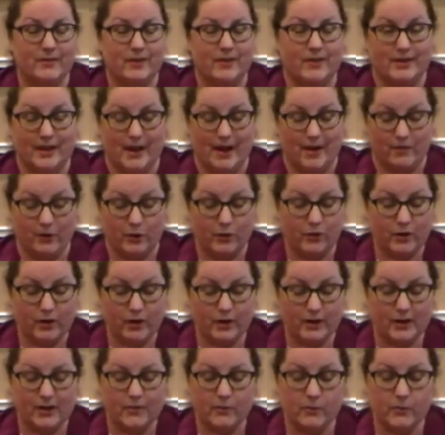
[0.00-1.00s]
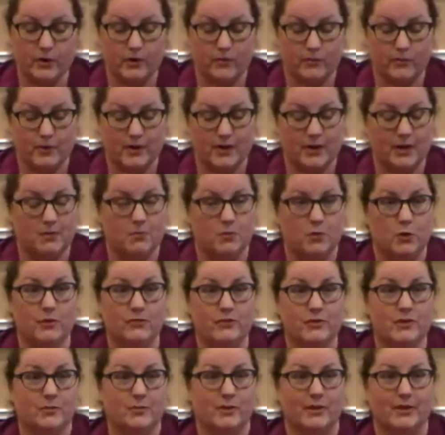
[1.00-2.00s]
now they're not going to give him enough money to
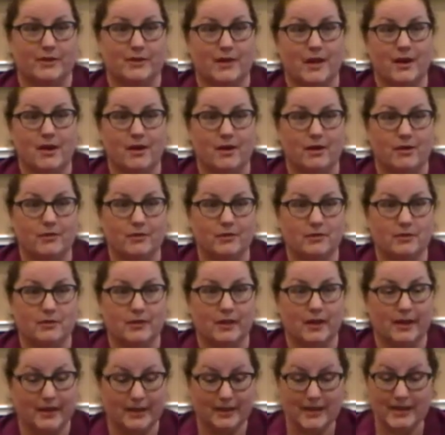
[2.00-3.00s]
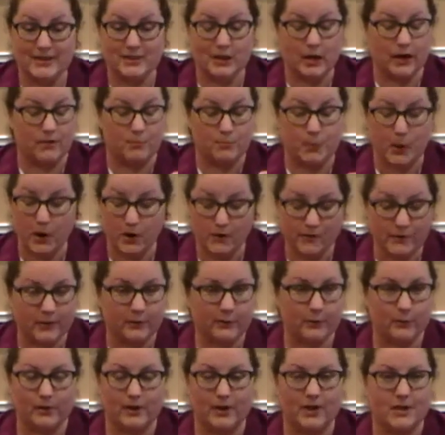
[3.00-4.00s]
move someplace else, and he's got a perfect
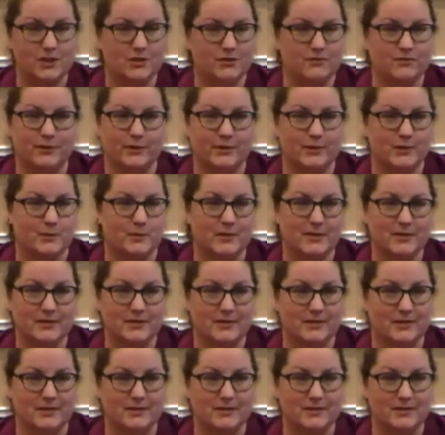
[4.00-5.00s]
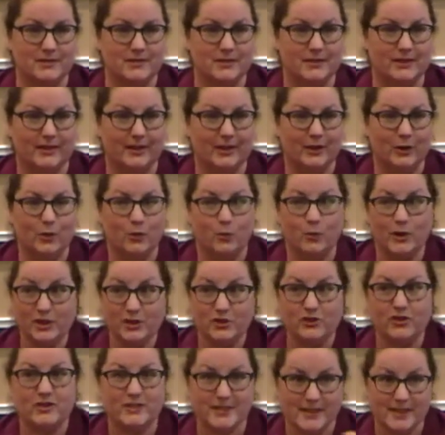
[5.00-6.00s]
location for his business,
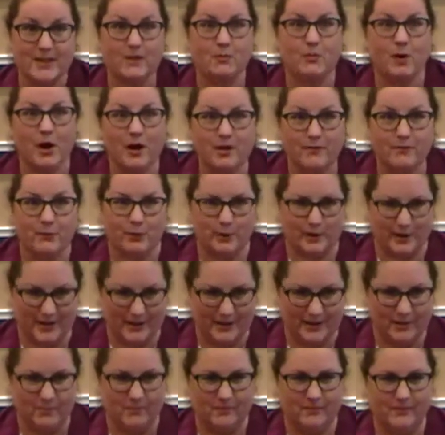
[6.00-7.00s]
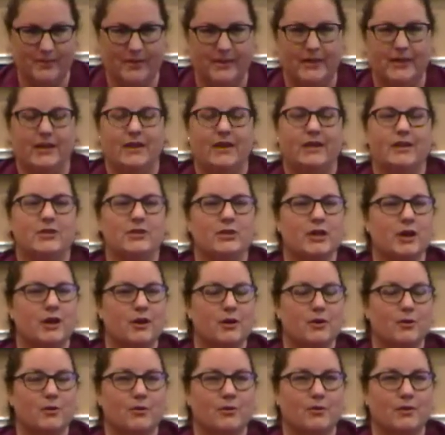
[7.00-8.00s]
which the city bought for him.
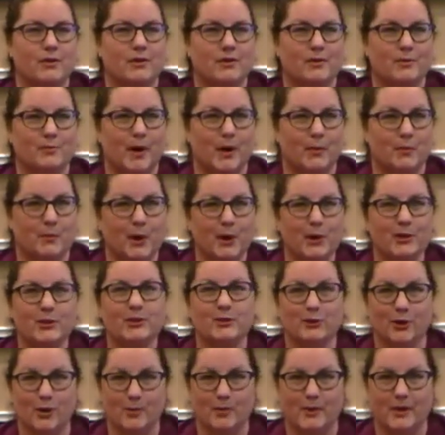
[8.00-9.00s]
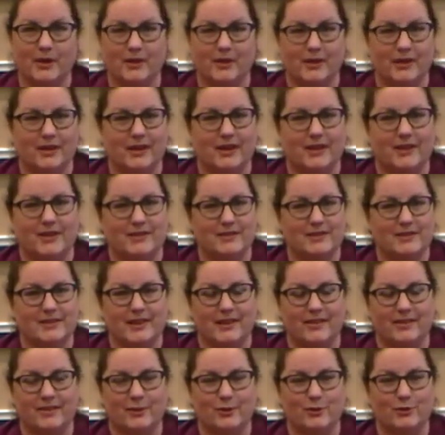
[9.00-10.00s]
So my personal opinion is
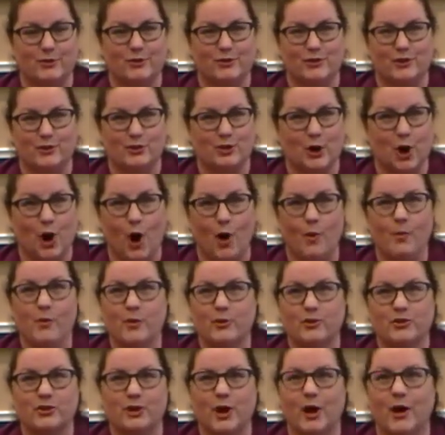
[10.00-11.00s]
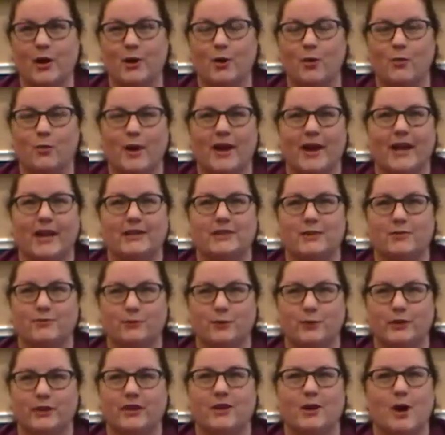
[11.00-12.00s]
that there's almost not a way to
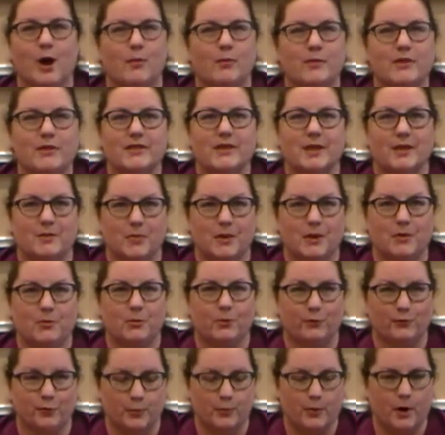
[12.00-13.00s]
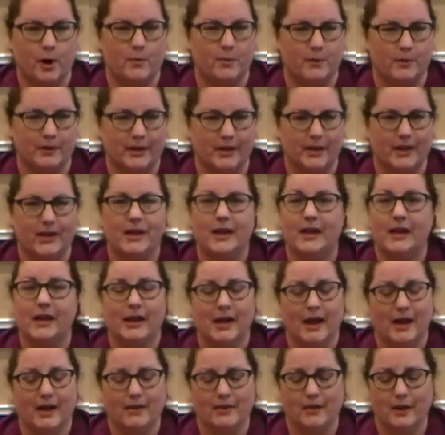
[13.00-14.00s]
fully compensate people for property,
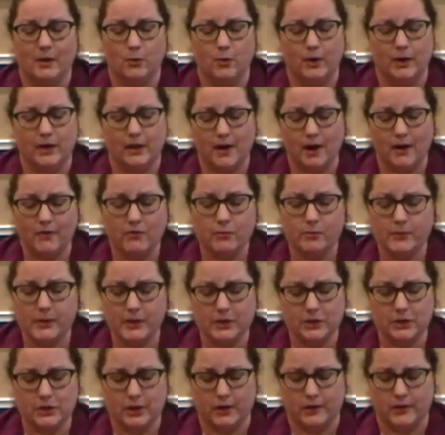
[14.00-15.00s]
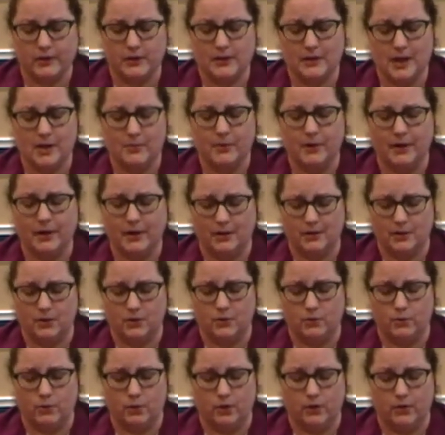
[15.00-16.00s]
and that when government starts stepping into
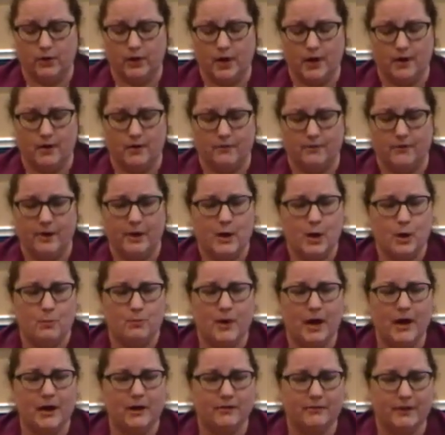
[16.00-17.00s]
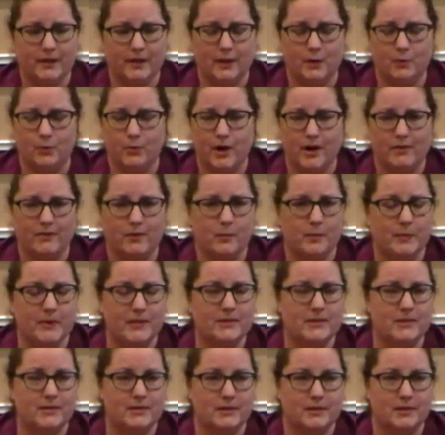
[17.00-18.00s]
the role of benefiting private
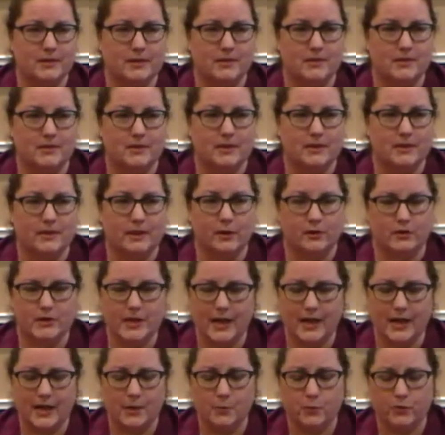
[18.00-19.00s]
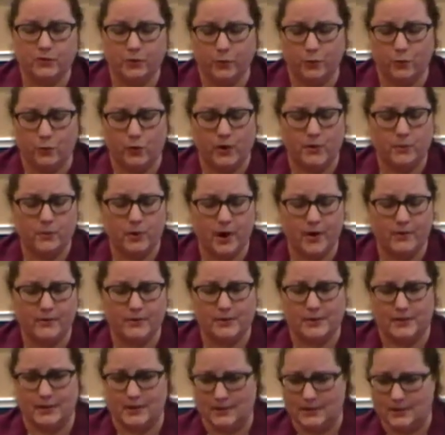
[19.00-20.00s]
businesses, they're taking from one
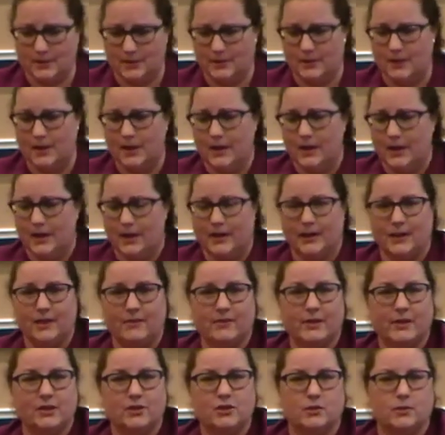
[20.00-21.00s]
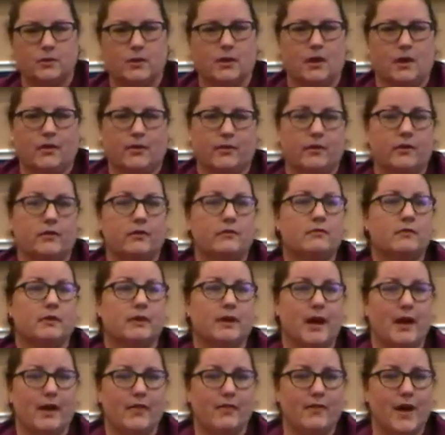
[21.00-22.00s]
private citizen, giving to another,
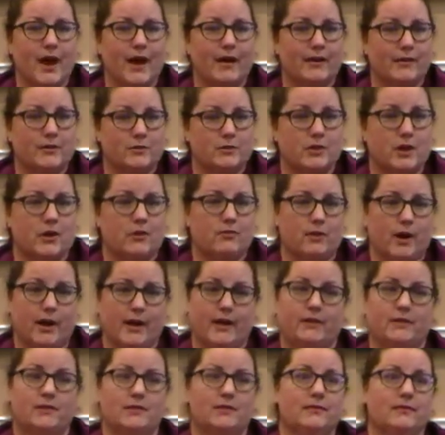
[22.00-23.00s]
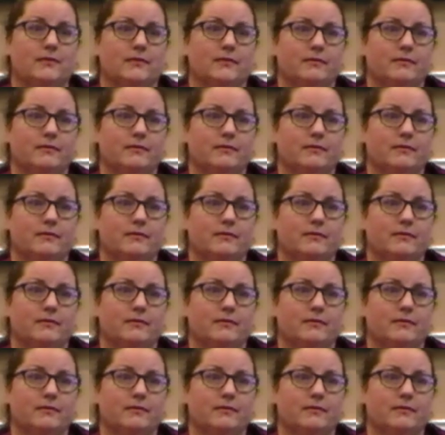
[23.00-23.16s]
and that is not right.